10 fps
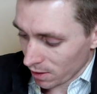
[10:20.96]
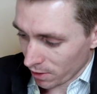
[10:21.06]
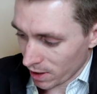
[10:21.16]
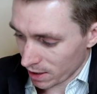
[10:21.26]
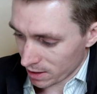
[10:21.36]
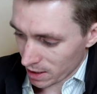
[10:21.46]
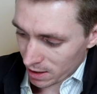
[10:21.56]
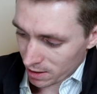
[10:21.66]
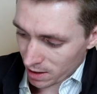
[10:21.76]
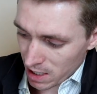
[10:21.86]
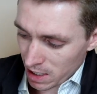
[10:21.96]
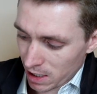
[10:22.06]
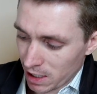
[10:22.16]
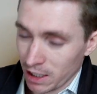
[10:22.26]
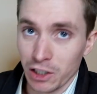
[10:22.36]
this is
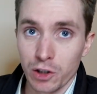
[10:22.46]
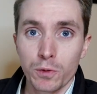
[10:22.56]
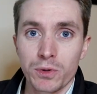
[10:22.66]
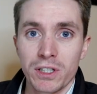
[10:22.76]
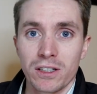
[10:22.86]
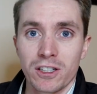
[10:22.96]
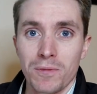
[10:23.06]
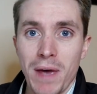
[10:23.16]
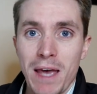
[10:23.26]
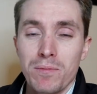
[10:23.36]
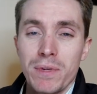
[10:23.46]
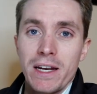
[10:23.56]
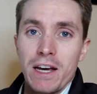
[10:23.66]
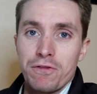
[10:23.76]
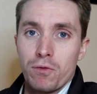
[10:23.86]
the uh, Loop System M B
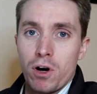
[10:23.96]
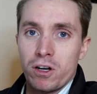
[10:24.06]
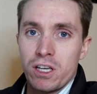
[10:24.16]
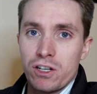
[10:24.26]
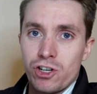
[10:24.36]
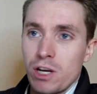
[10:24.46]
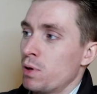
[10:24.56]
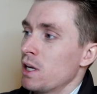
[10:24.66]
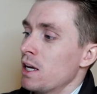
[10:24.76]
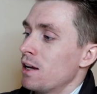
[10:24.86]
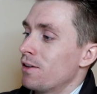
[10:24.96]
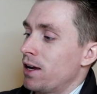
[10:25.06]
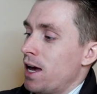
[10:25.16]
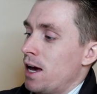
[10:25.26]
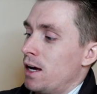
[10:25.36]
and F rocket ship
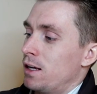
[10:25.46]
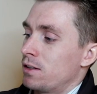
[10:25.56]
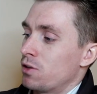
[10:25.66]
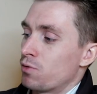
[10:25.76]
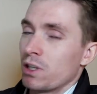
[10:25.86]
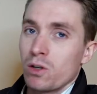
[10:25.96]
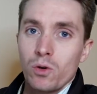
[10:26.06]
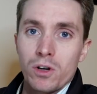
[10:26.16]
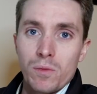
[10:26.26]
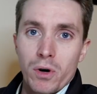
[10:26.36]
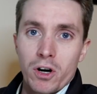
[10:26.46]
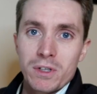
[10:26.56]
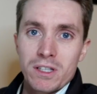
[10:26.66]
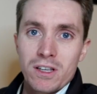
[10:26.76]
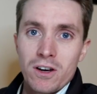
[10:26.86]
that has these really cool
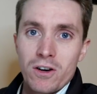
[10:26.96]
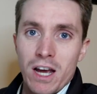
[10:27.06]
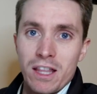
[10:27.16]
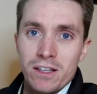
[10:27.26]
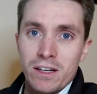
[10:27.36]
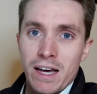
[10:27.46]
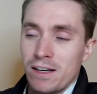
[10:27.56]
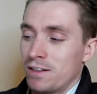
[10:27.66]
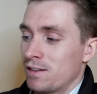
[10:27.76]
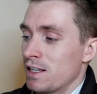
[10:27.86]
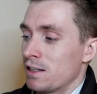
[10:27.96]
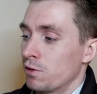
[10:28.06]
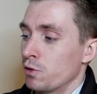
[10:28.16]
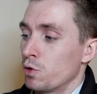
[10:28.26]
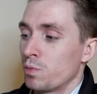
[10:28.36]
compartments here, and then has these
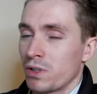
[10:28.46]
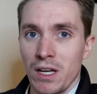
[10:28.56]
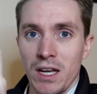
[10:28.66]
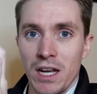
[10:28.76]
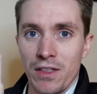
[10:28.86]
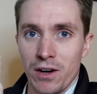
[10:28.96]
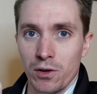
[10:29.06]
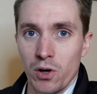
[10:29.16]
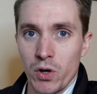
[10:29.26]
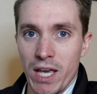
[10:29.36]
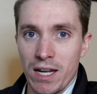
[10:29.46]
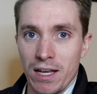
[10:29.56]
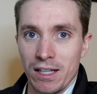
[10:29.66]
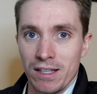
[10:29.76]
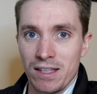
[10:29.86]
loops that are
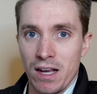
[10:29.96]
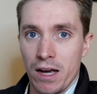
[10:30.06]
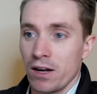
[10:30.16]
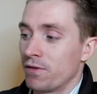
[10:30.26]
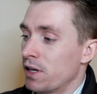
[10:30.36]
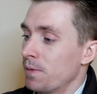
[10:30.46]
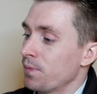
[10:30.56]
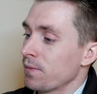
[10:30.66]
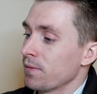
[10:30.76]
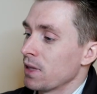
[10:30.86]
located inside of it.